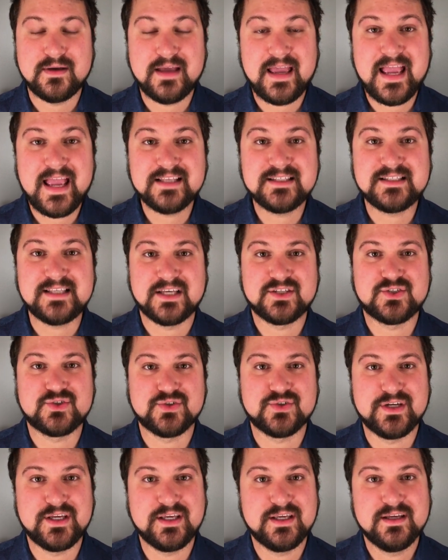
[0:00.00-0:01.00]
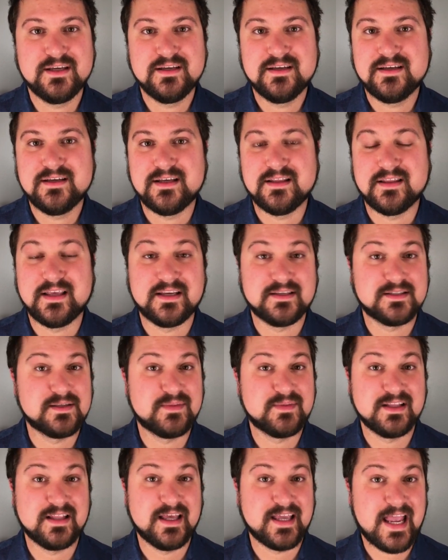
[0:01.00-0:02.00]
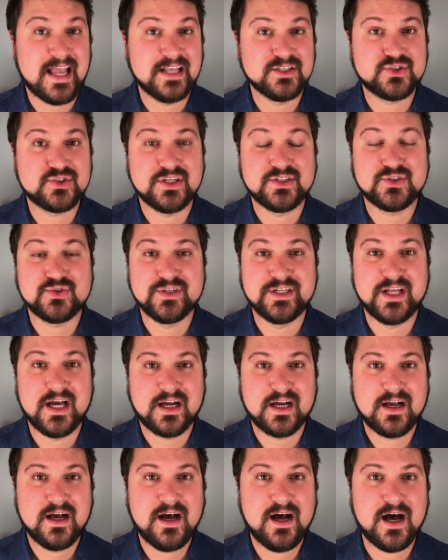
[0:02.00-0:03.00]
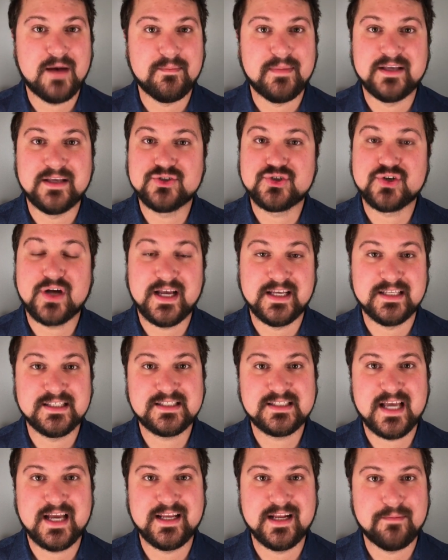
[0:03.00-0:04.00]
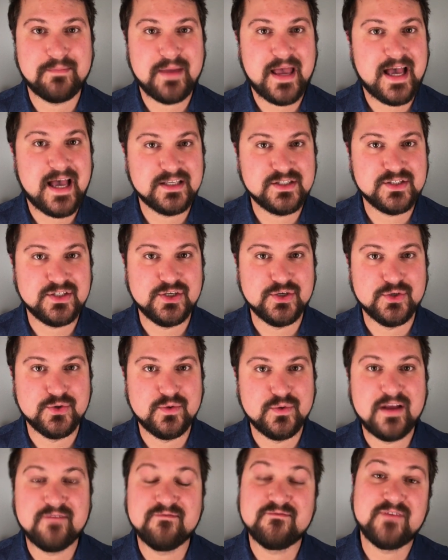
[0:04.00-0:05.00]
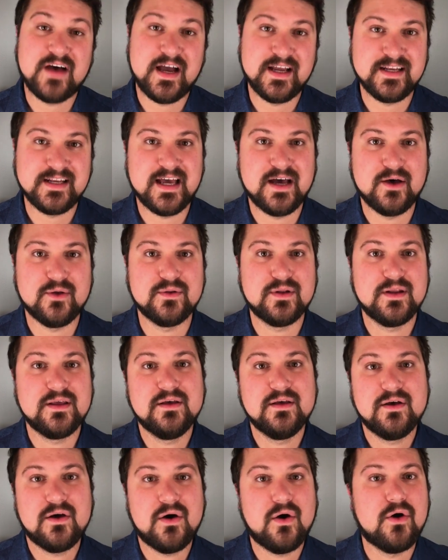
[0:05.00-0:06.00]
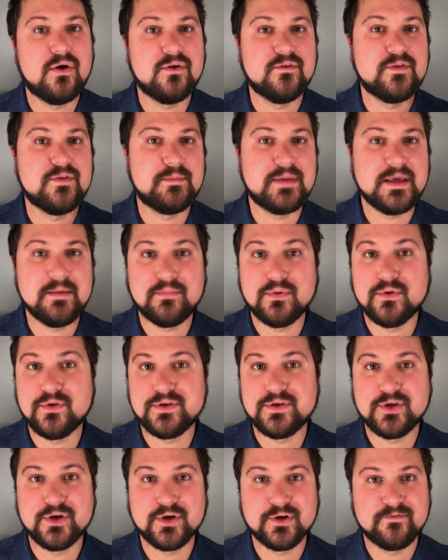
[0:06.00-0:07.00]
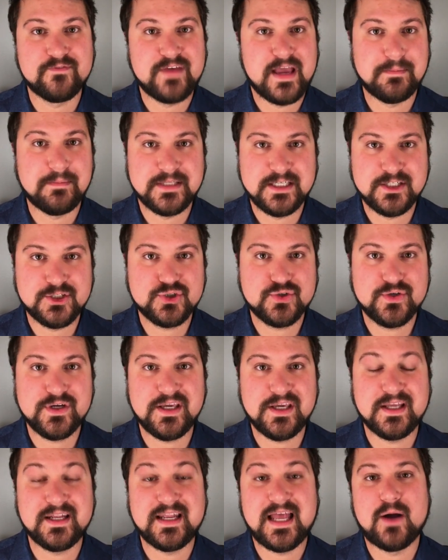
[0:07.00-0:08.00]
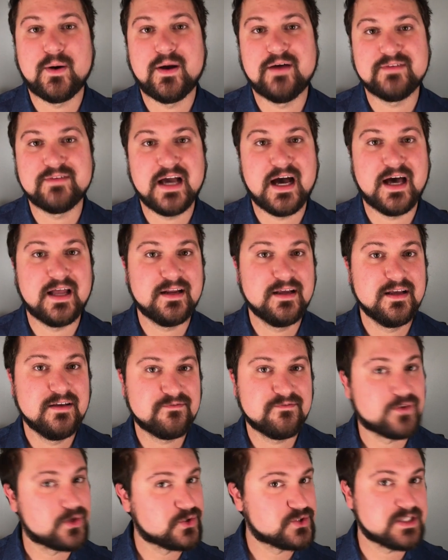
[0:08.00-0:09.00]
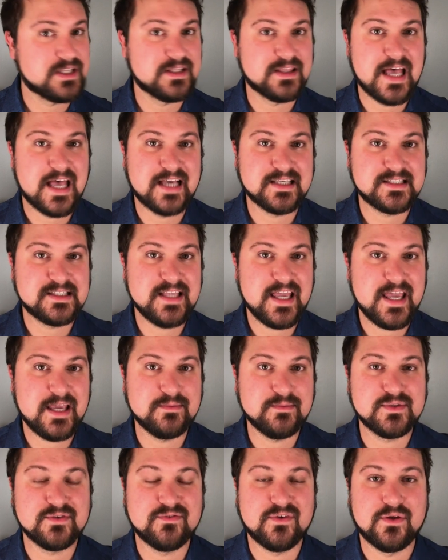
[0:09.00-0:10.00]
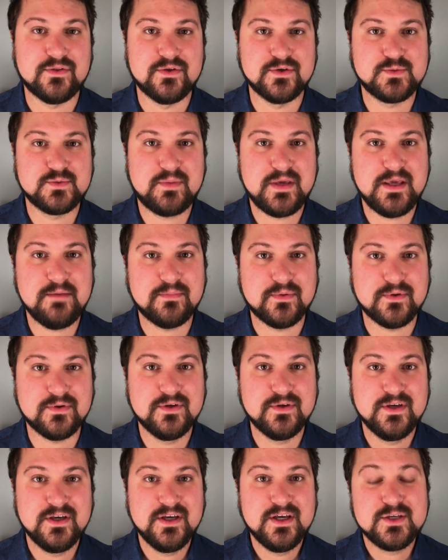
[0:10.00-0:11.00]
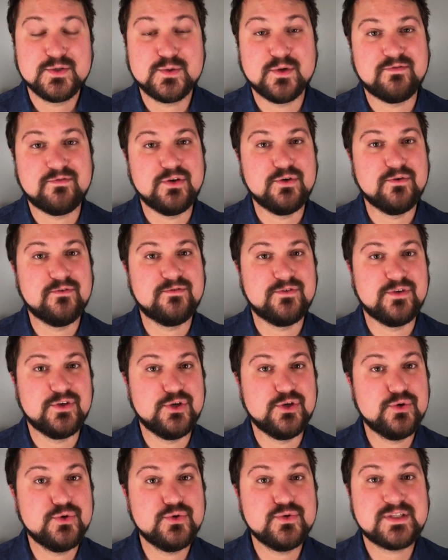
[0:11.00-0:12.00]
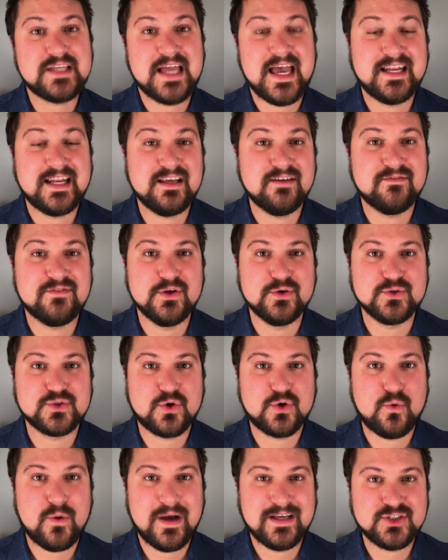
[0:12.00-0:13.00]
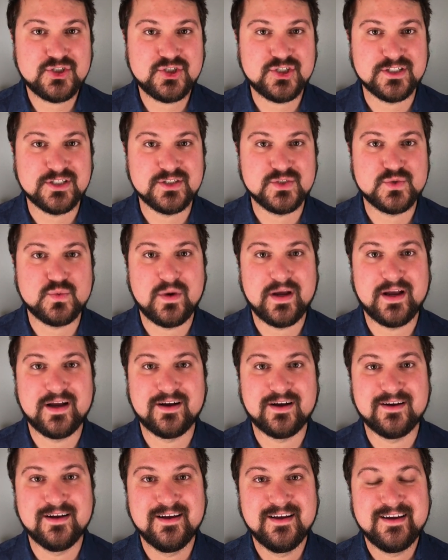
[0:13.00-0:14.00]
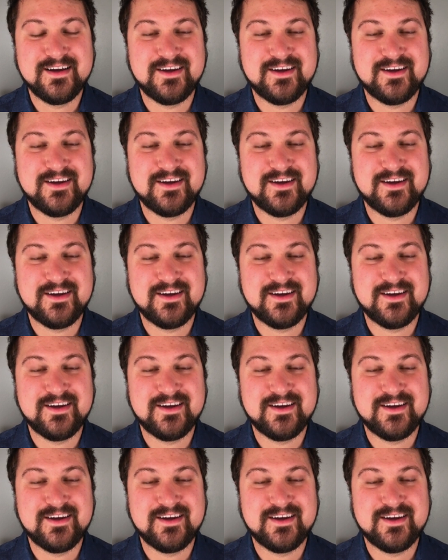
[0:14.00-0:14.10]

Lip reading: ancestry, like something like ancestry.com, and try and sign up as you and find out all of the people in your family tree, and now I've got first and last names of all those people. So if you've used any of those questions where